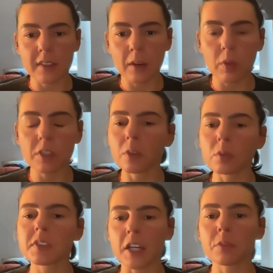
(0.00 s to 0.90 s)
There was
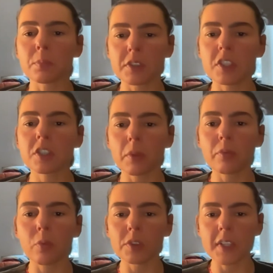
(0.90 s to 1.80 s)
no such position
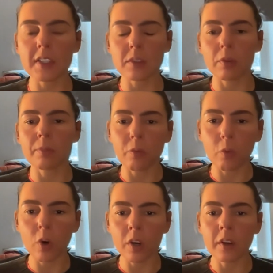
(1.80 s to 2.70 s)
before that. There were
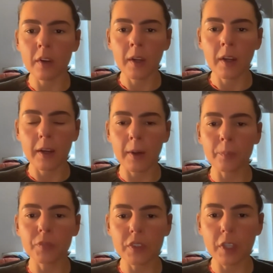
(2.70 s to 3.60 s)
4
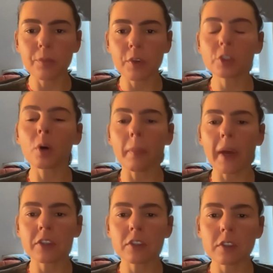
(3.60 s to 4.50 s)
different
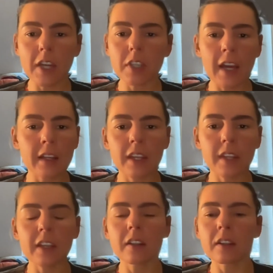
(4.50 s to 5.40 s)
commanders, and
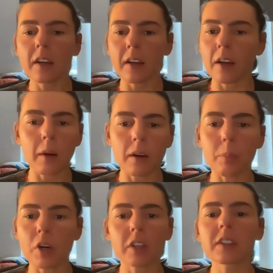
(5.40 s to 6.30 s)
they
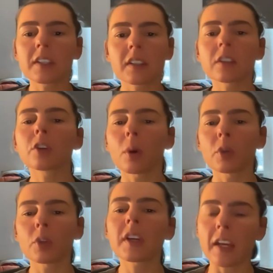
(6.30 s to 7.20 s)
apparently didn't
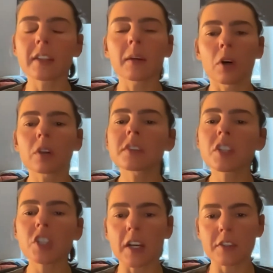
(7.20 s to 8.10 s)
communicate amongst
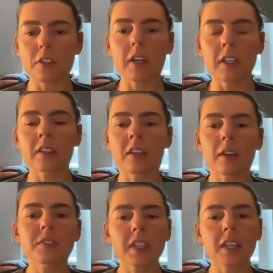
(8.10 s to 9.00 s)
each other, and
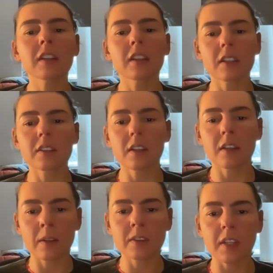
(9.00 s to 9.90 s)
if they needed
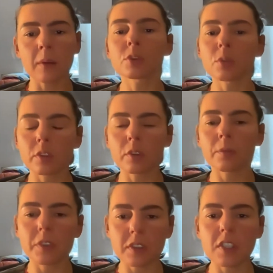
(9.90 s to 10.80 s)
some sort
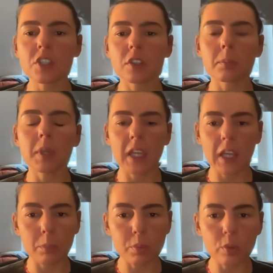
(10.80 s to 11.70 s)
of a decision
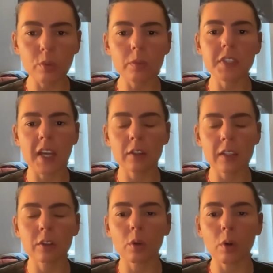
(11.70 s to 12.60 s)
being approved, they
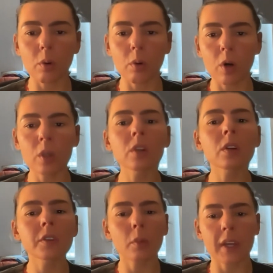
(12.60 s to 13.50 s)
had to go
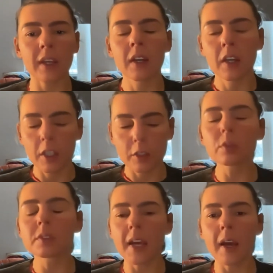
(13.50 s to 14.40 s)
all the way
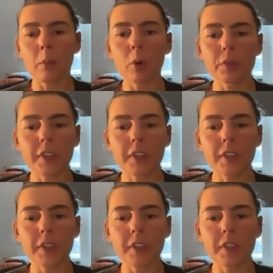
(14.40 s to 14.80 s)
to the MOD.